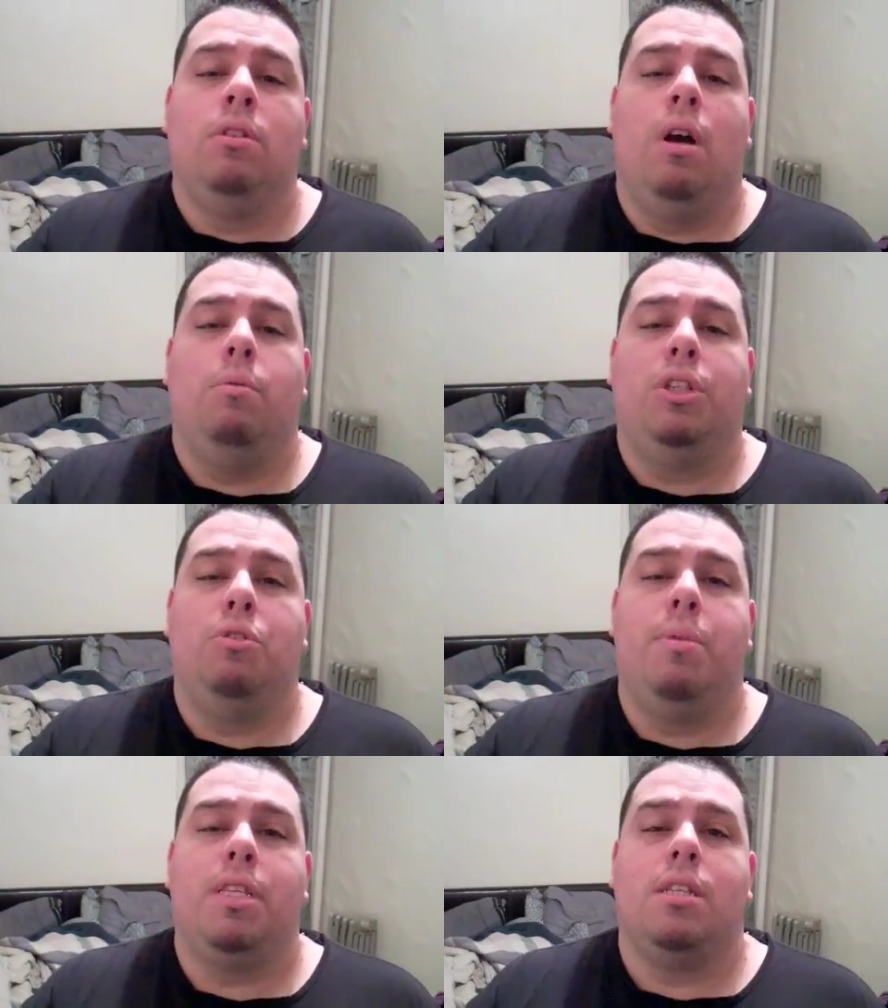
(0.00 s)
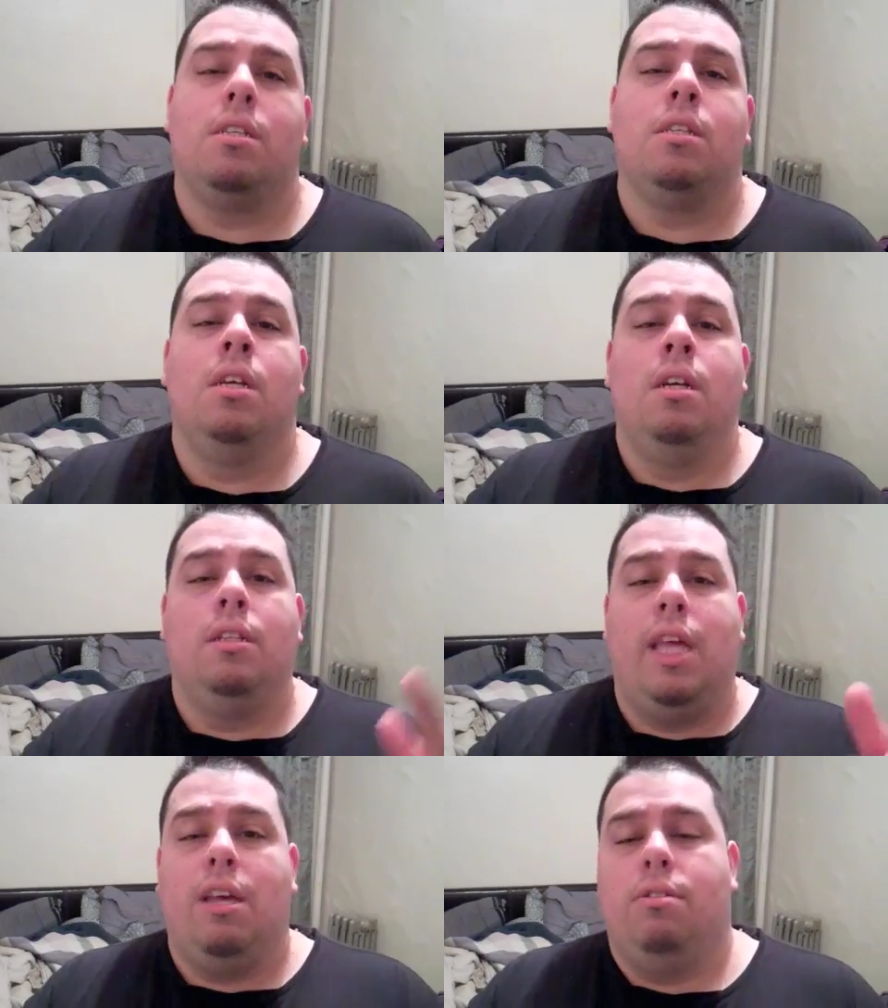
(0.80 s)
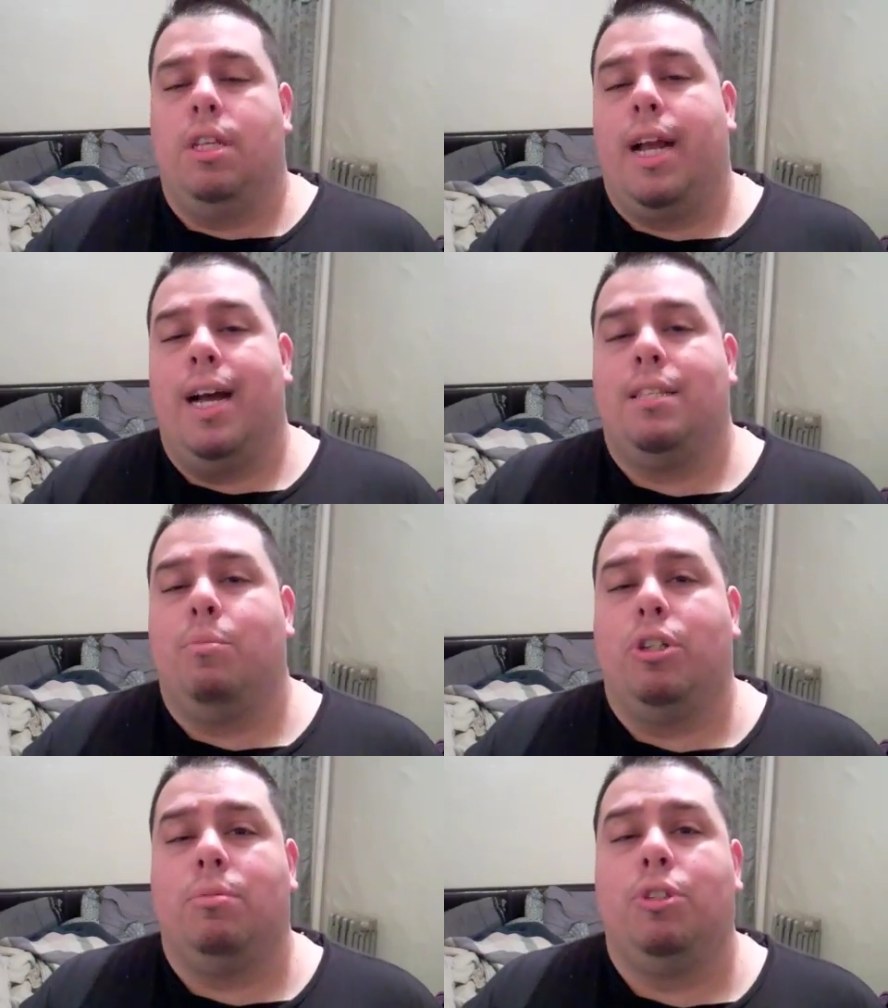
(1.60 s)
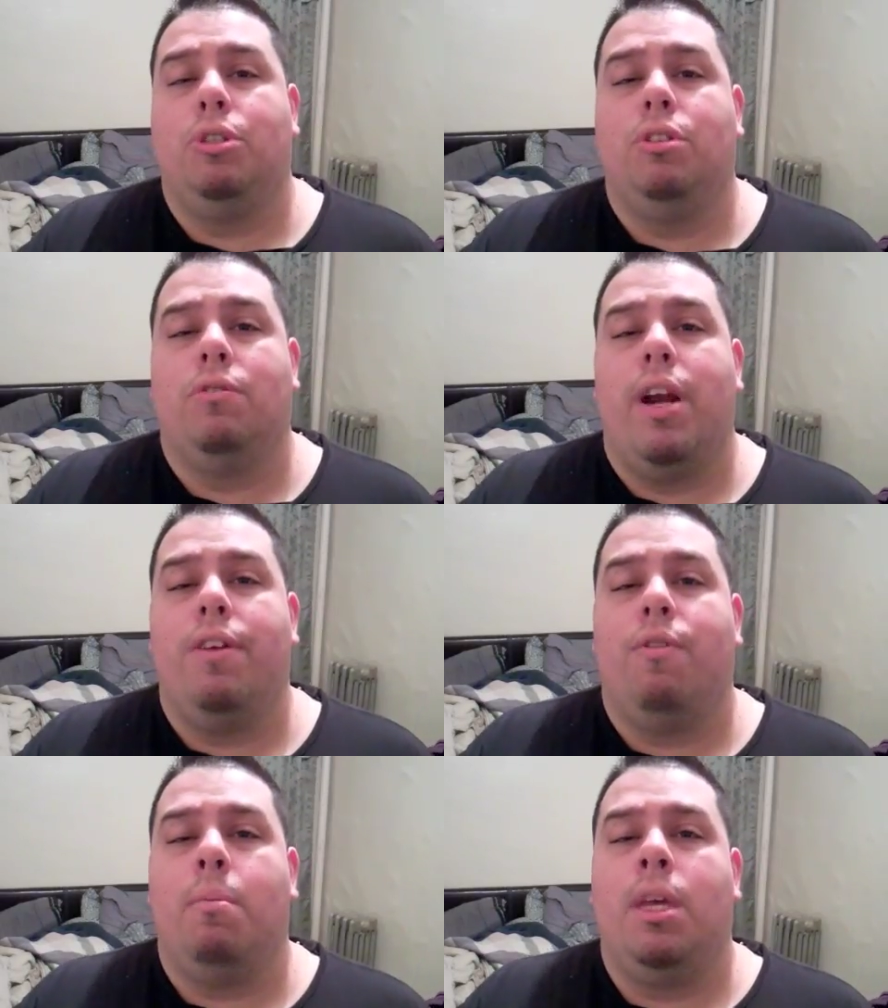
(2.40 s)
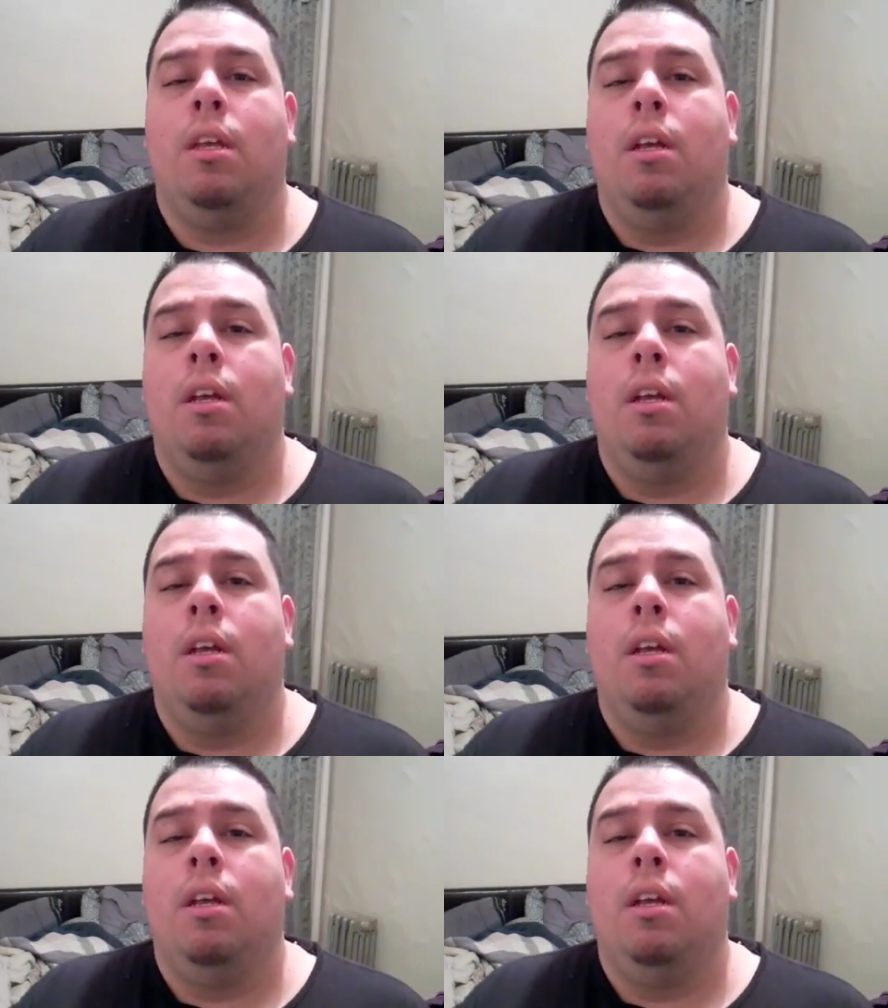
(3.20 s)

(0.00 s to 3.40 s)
and we'll do business. Thank you to the guys that bought some shoes already for me.